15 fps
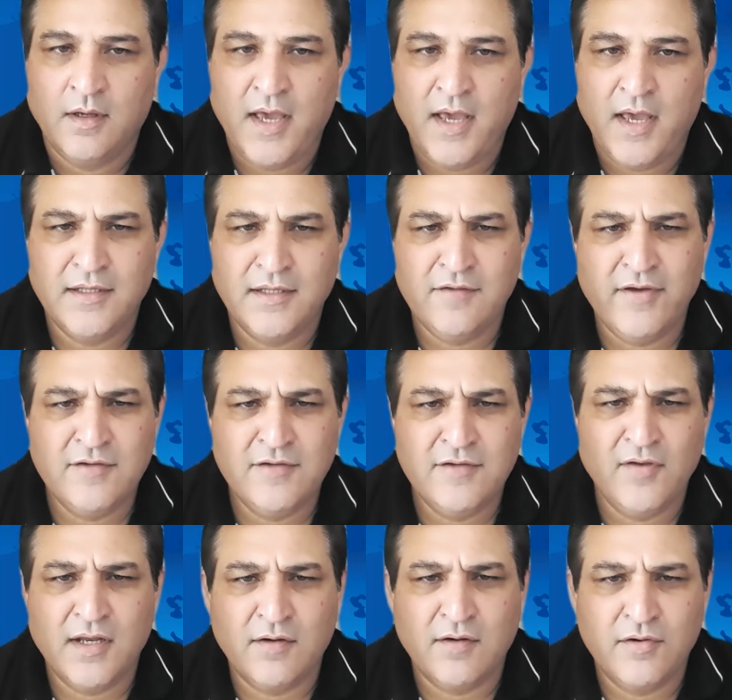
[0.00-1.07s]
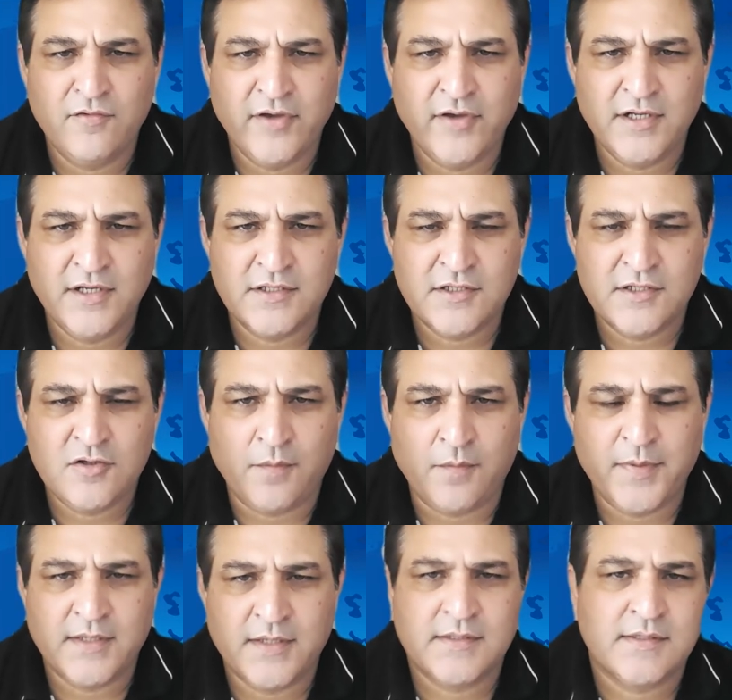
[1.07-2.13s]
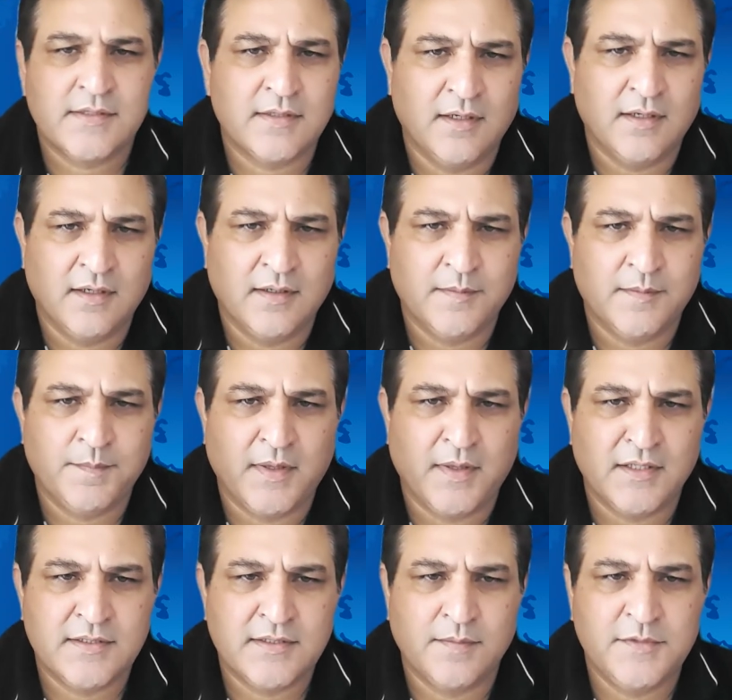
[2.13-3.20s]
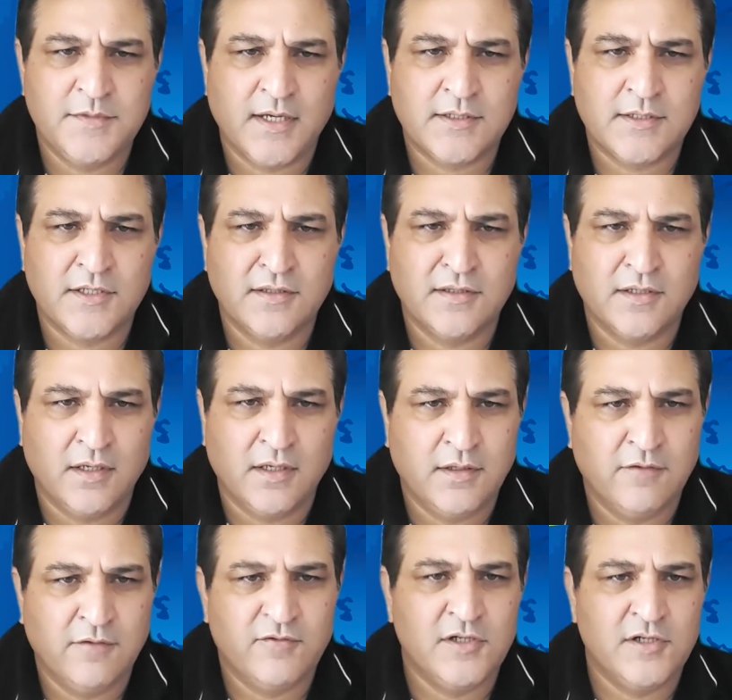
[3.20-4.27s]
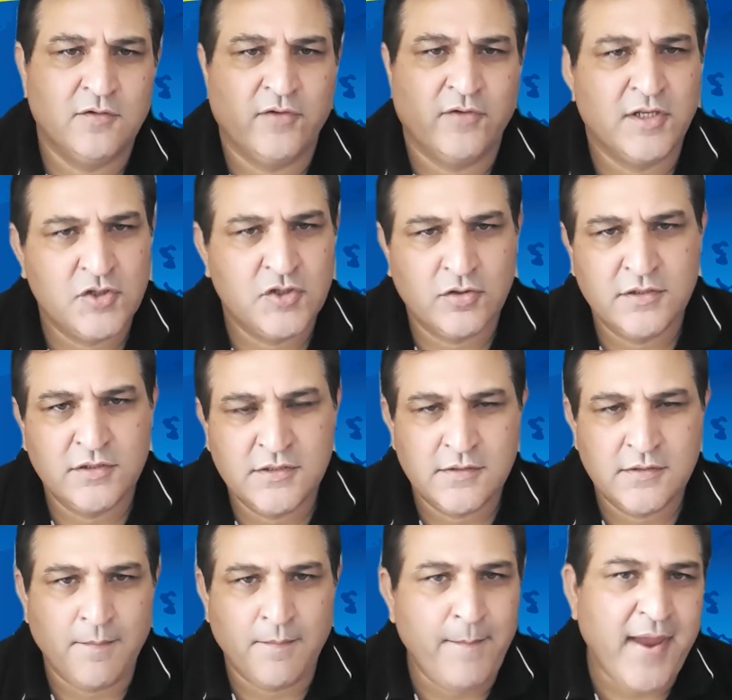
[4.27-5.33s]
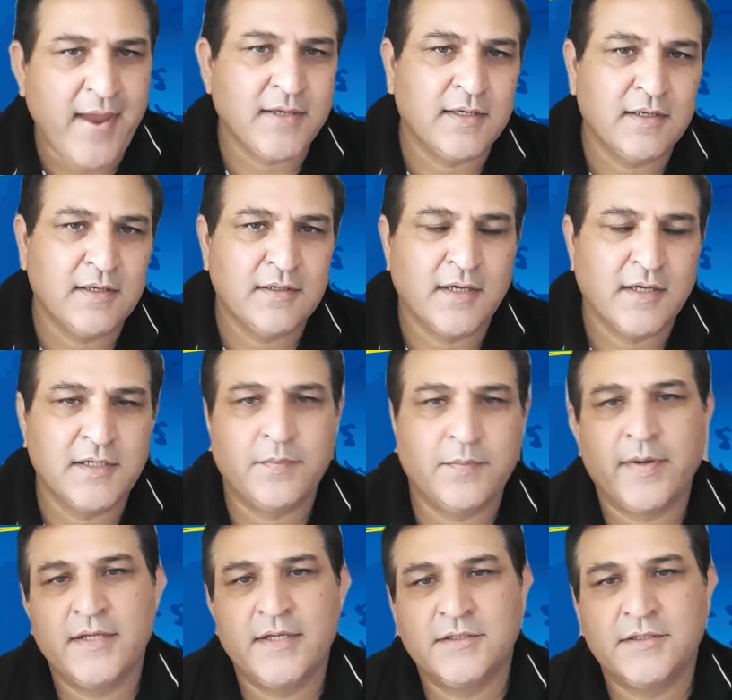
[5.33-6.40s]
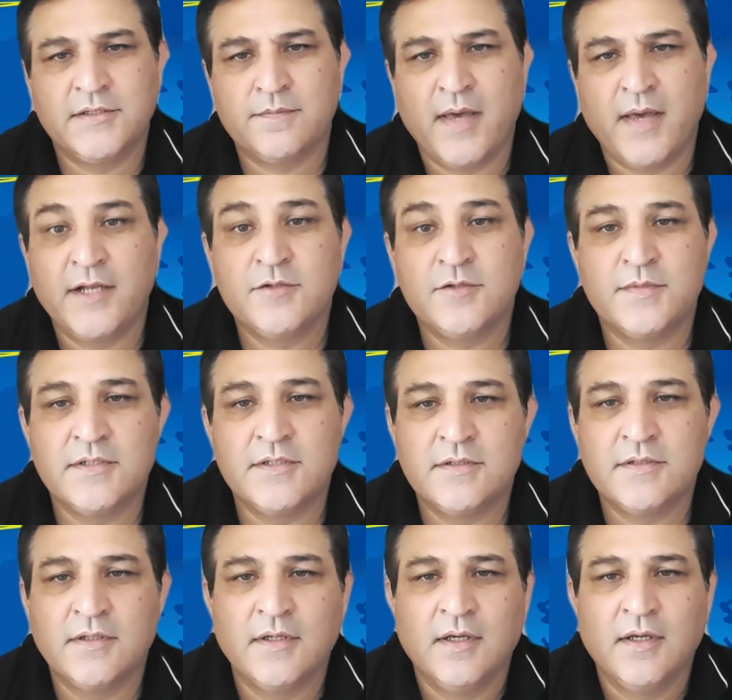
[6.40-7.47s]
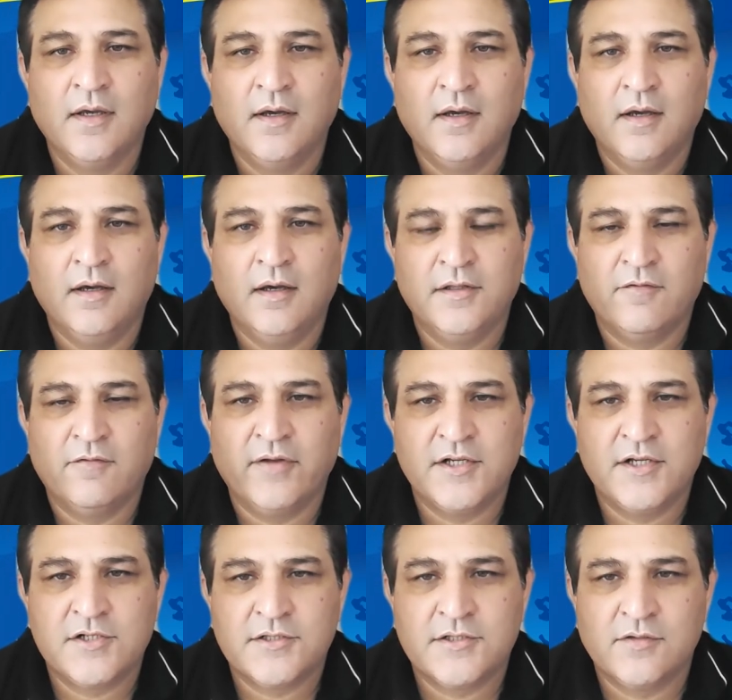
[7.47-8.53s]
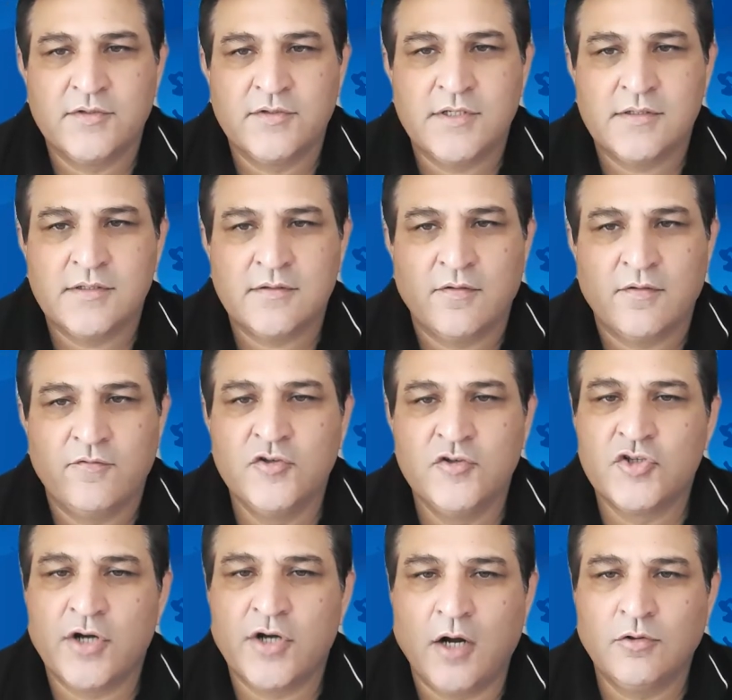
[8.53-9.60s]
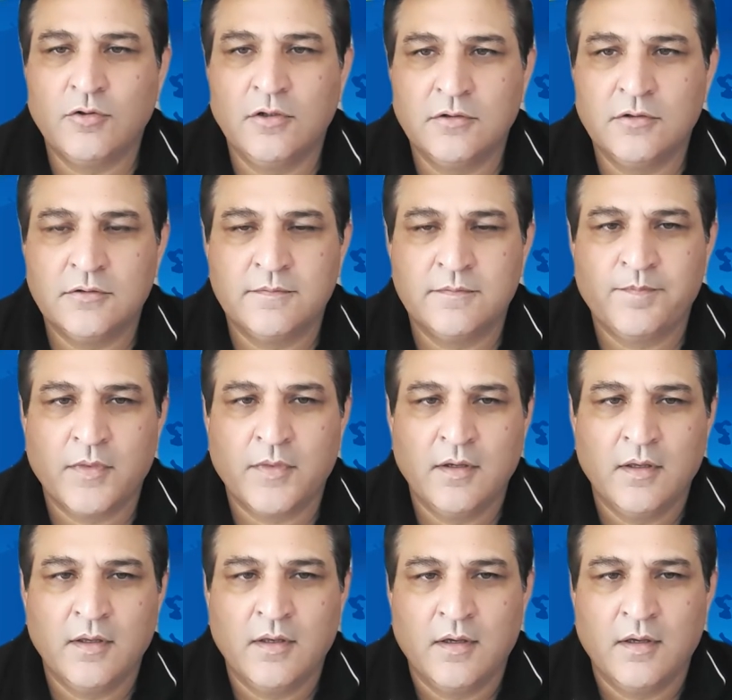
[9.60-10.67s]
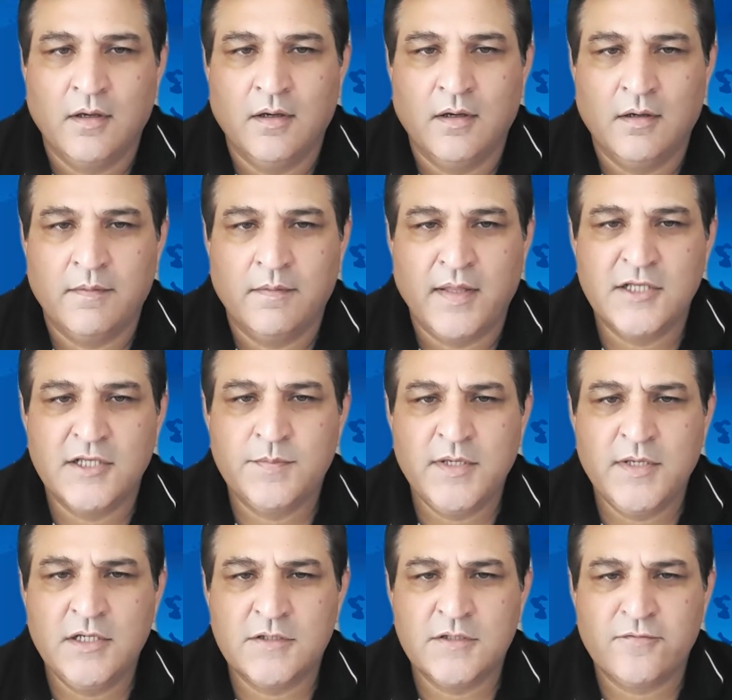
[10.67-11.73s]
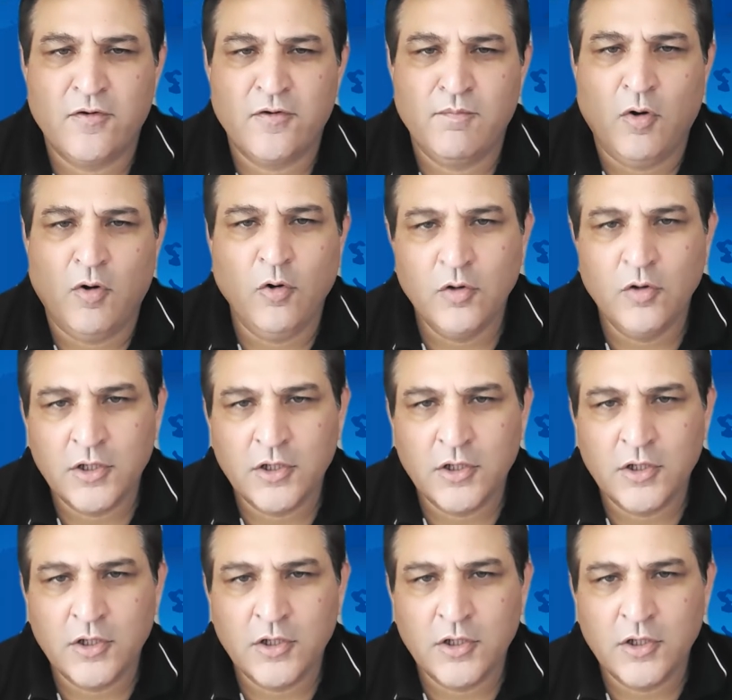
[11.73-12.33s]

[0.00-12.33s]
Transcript: And the event will cover various topics uh, and the subjects in the, in the field of insurance, banking, enterprise risk management, in the financial services, future outlook, uh, and the speakers from all